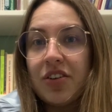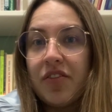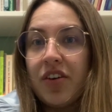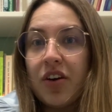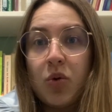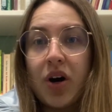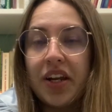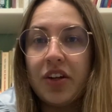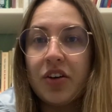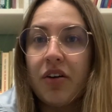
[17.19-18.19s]
So if you're
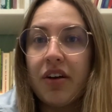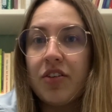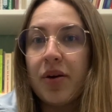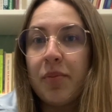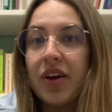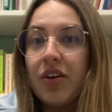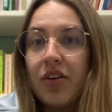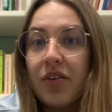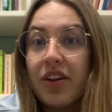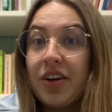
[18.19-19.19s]
wanting to go on a trip but you
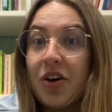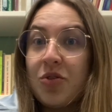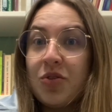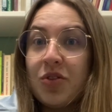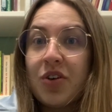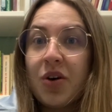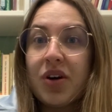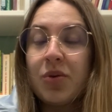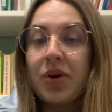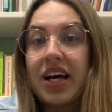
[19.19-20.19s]
don't really know who to go
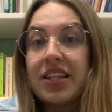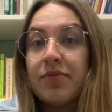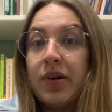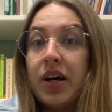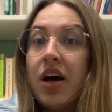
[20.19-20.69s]
with, we have some